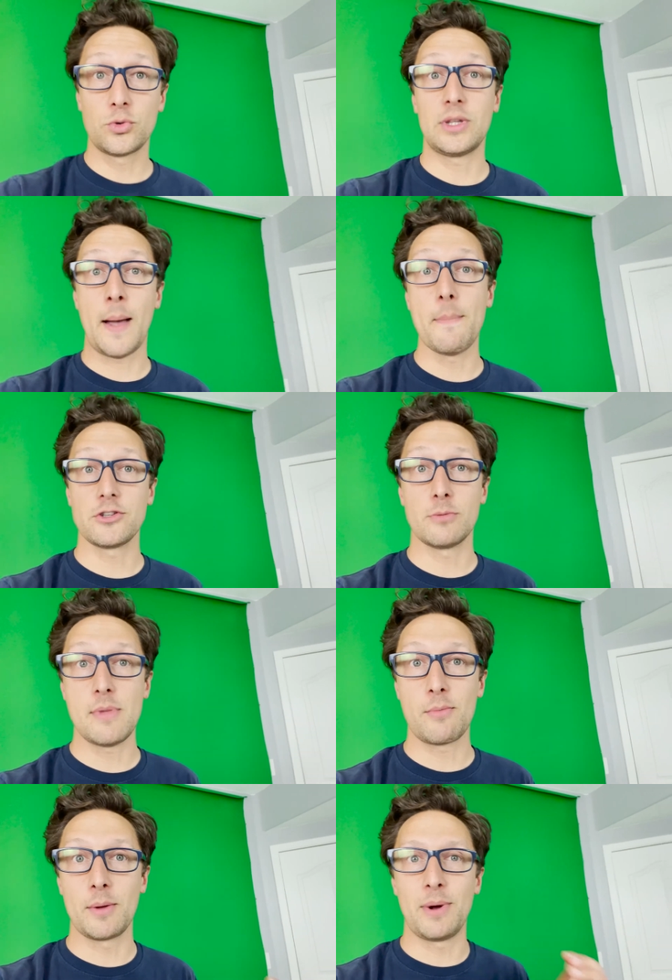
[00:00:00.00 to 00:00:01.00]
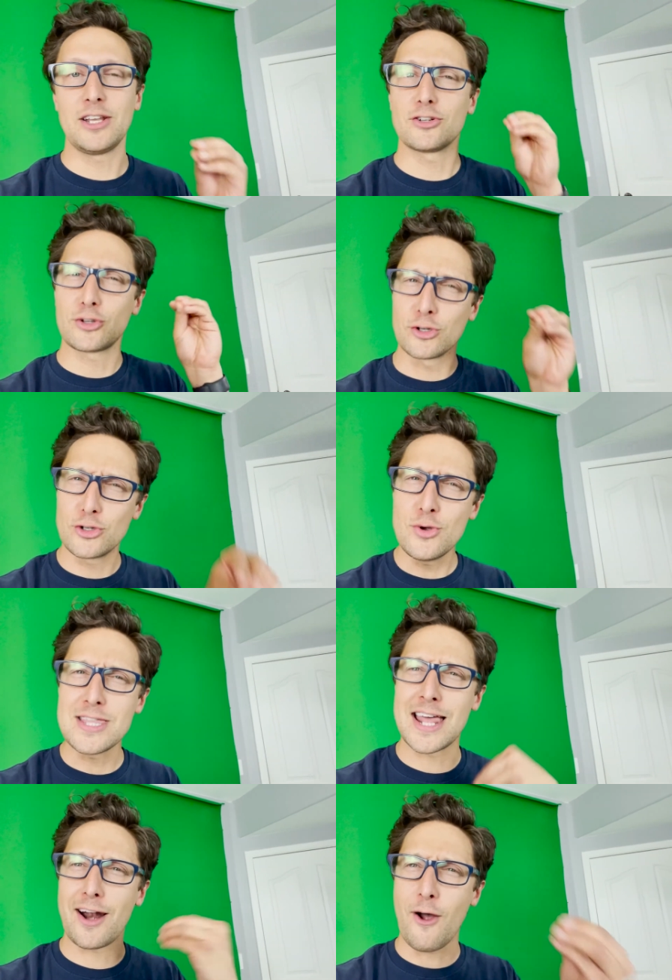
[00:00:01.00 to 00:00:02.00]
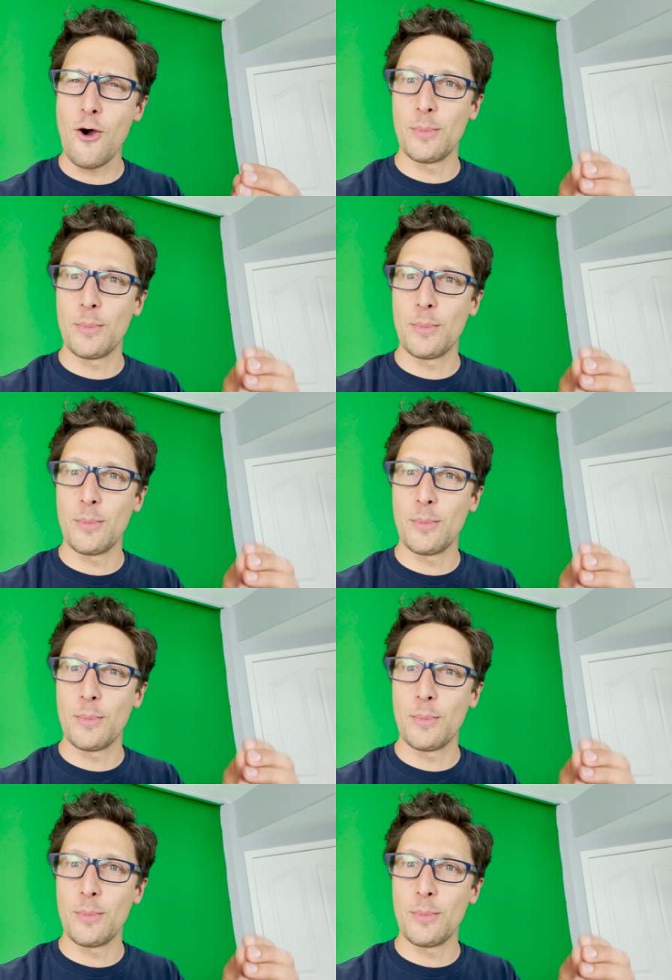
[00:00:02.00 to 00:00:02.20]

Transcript: with that muscle memory. But you're doing that at home,